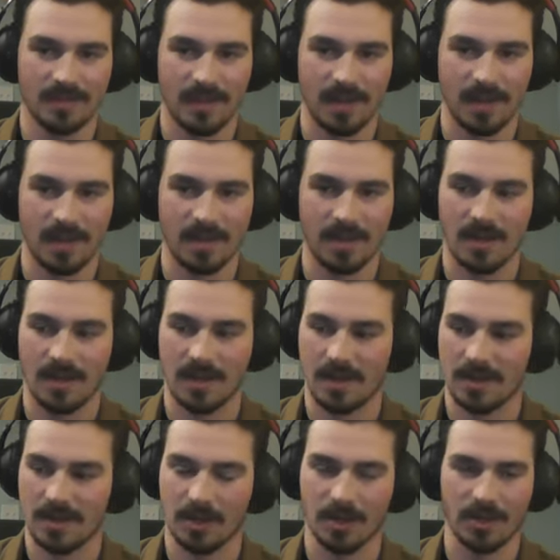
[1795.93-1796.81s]
And
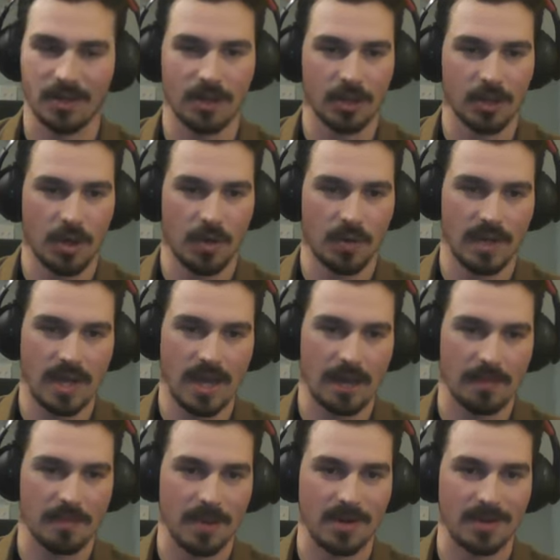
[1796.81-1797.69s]
they're
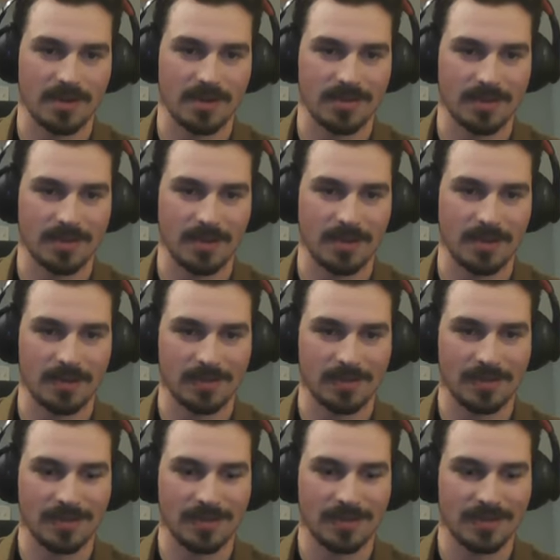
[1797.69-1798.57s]
Kodiak bears, so
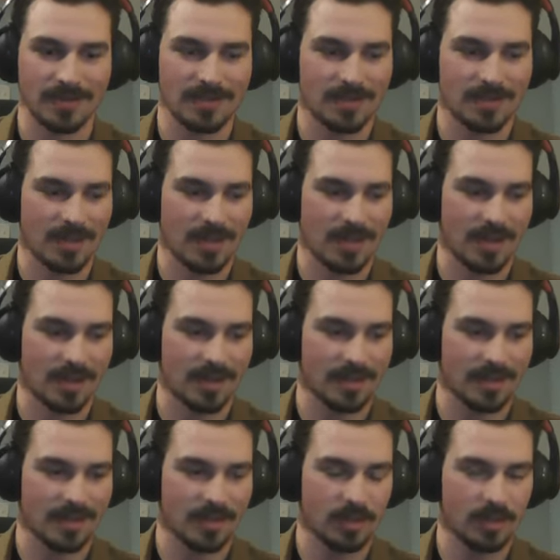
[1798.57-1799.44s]
it's a
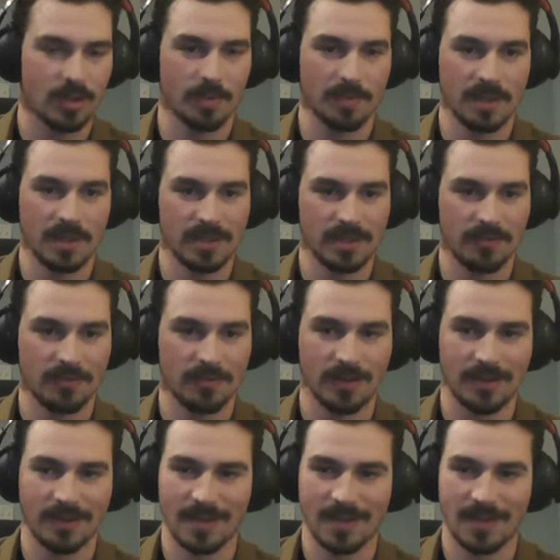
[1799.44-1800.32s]
little bit
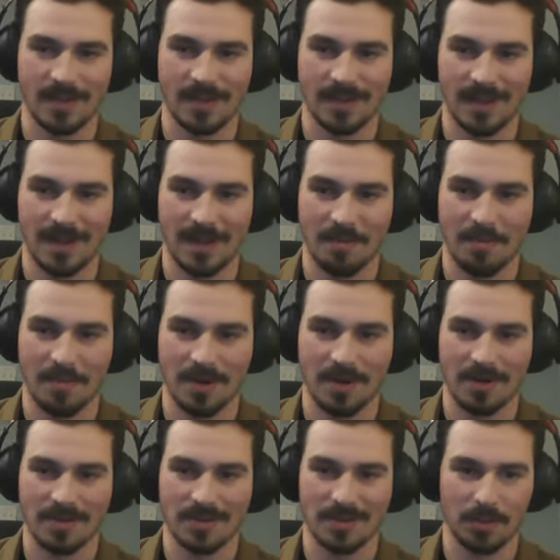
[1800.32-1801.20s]
different than the kind of
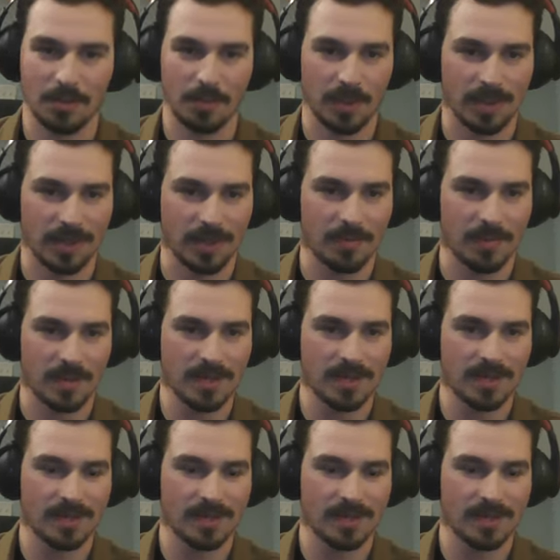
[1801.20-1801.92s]
bears you're working with.